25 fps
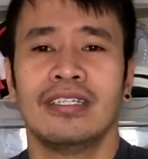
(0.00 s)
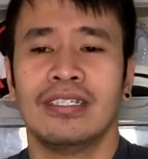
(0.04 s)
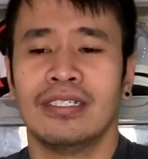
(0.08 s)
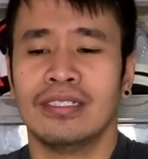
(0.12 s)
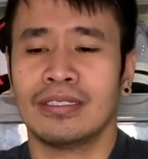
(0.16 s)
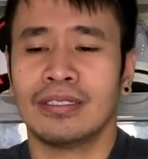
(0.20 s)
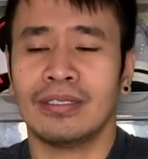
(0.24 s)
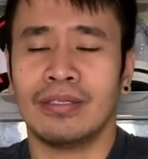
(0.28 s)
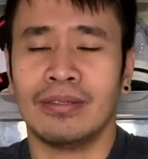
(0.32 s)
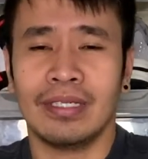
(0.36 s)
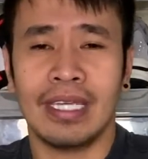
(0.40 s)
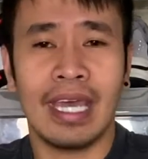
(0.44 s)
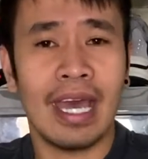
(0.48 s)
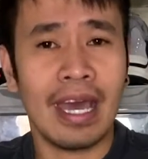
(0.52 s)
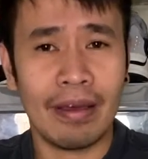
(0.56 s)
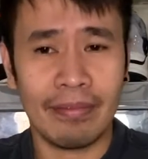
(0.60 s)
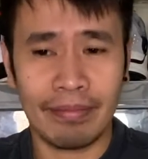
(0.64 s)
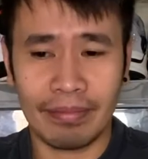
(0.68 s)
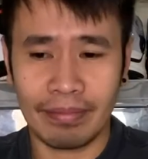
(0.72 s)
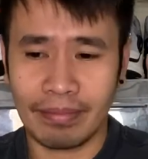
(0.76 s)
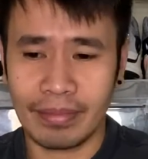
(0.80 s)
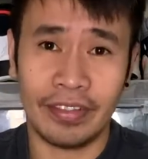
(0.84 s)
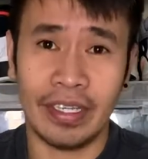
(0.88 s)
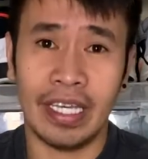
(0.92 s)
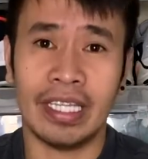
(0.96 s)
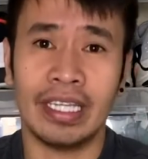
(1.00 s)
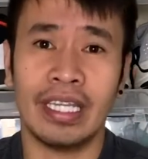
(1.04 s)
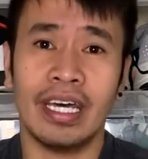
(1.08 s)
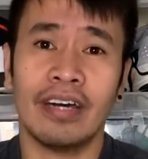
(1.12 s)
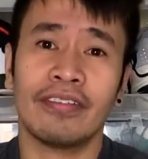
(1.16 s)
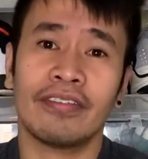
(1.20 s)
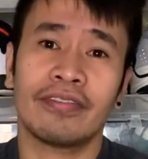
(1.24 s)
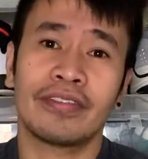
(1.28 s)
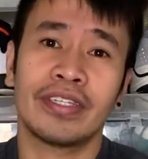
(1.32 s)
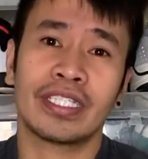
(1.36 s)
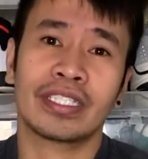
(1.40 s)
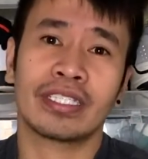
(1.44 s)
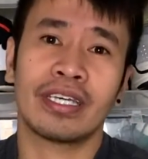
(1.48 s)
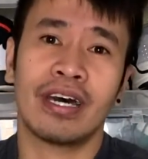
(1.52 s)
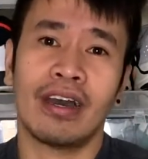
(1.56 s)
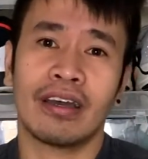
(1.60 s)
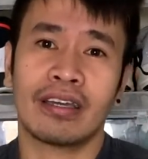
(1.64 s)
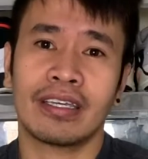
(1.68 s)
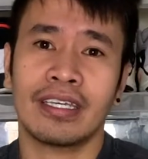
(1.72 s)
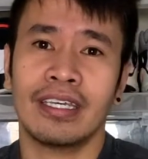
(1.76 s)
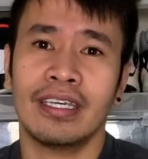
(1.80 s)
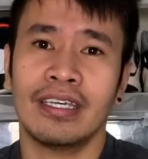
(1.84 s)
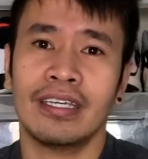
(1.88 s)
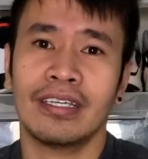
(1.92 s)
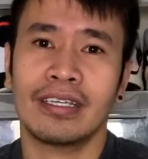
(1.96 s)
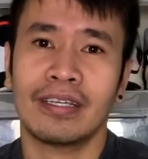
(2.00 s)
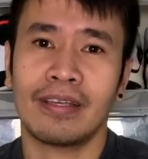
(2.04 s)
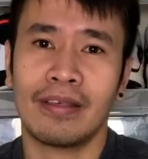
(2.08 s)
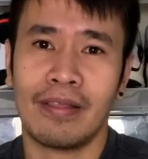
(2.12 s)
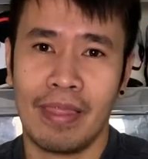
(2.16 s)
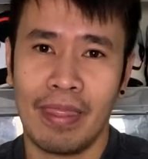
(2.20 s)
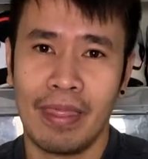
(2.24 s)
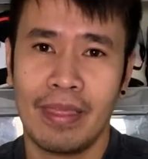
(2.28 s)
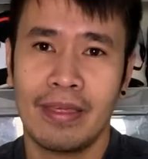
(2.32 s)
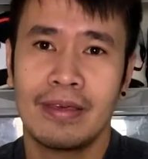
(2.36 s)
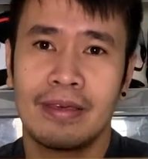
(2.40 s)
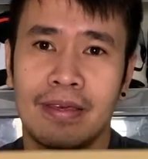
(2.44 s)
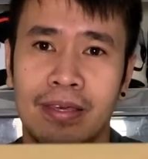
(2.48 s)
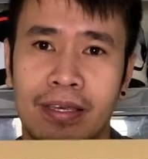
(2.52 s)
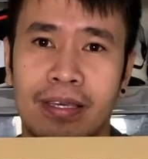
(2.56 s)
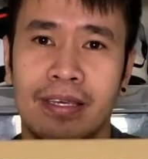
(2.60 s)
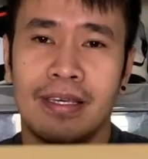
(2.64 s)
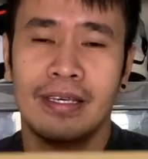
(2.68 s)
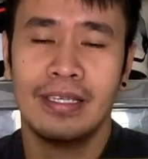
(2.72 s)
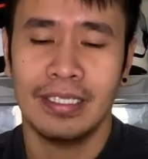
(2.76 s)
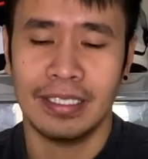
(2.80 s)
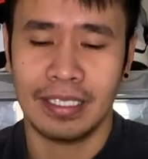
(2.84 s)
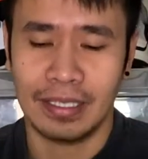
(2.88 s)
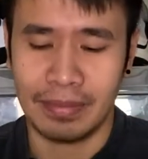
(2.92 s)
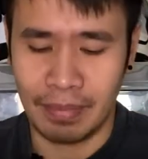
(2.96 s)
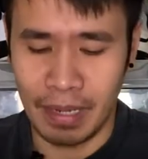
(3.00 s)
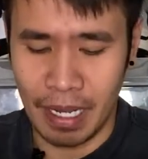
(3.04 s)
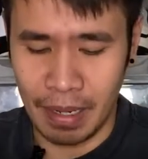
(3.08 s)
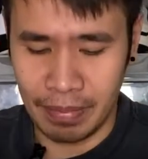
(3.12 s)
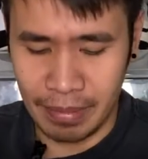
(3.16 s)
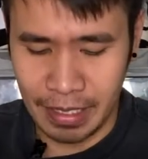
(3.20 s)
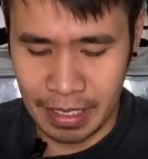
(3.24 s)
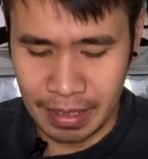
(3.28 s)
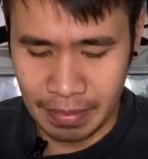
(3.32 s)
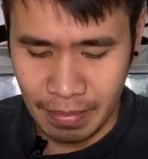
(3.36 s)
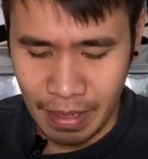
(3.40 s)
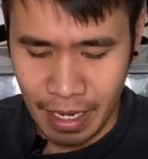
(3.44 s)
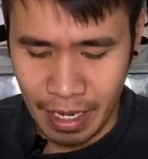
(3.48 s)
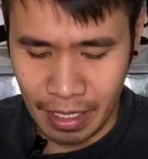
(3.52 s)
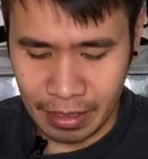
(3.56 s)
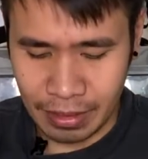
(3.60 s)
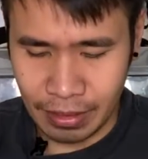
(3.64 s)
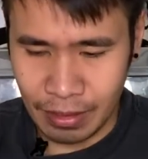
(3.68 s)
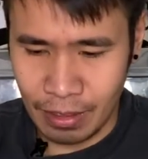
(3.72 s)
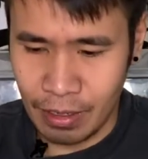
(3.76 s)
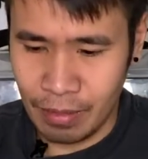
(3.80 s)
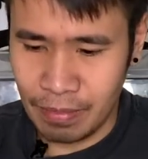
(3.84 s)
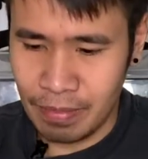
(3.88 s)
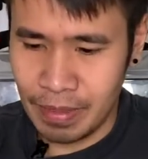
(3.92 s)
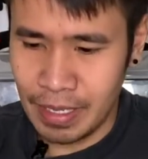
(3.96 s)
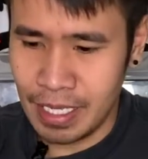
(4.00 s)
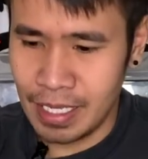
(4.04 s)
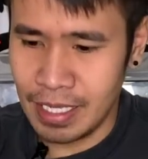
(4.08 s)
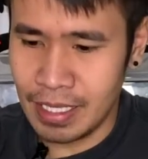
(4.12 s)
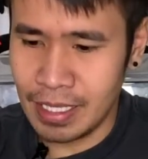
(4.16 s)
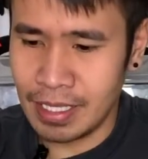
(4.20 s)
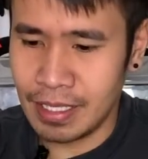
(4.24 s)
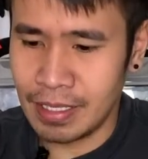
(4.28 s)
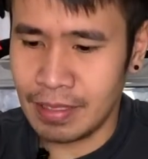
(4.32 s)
So yeah, enough of the talking. Let's pop this box open.